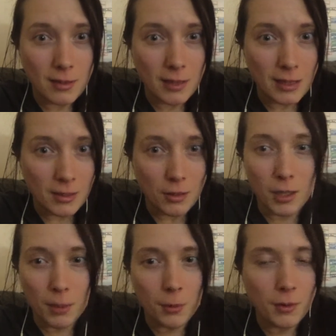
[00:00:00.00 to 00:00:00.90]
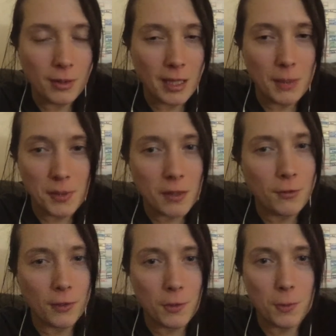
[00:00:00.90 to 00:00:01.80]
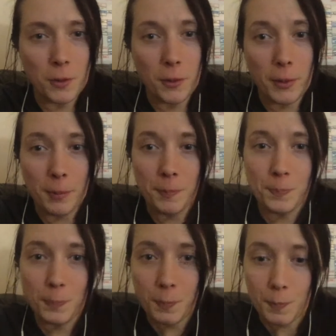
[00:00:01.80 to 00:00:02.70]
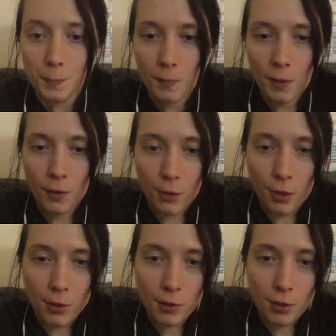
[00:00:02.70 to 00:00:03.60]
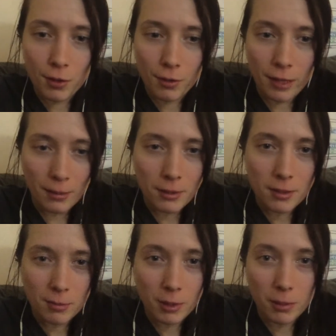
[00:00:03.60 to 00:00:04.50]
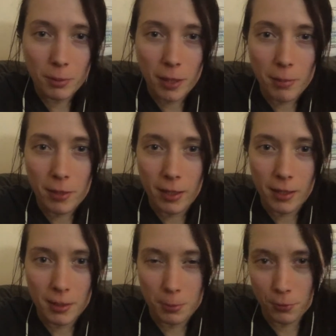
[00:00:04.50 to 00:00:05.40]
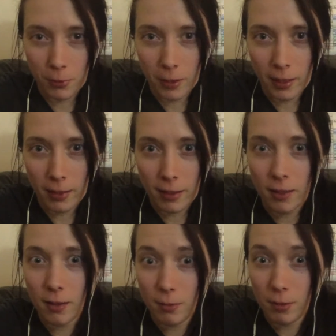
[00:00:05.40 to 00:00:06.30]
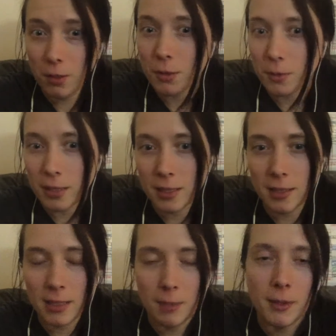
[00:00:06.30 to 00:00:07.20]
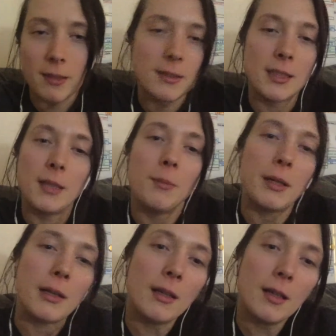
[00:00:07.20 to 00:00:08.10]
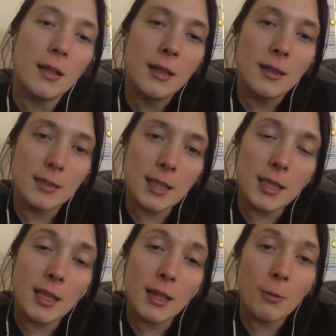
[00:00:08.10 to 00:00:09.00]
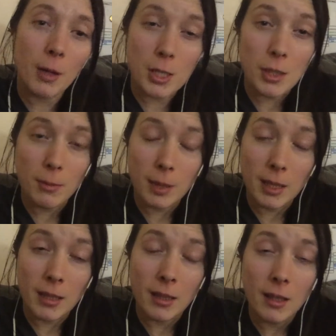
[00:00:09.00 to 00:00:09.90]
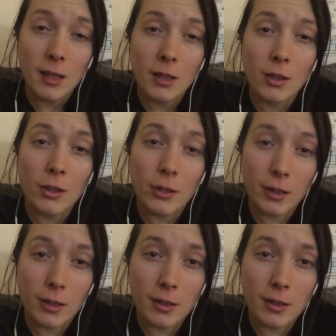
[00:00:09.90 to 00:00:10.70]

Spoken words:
it's incredible. It keeps in the fridge really well. So that was some of the prep that I did beforehand that you don't get to see because sitting and watching me cook